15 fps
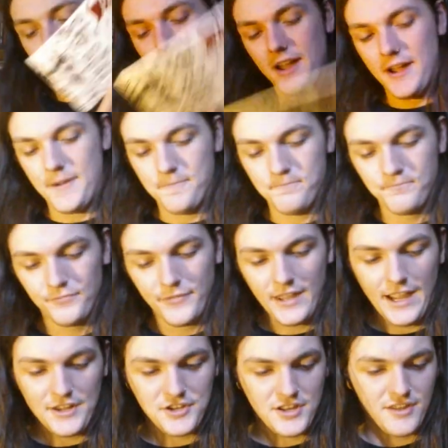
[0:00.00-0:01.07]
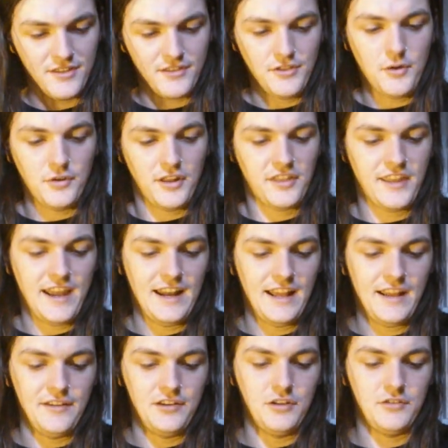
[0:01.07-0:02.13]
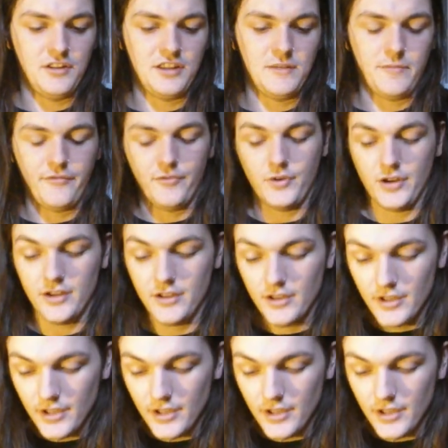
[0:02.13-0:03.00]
Um, I just noticed that. I hadn't noticed it before.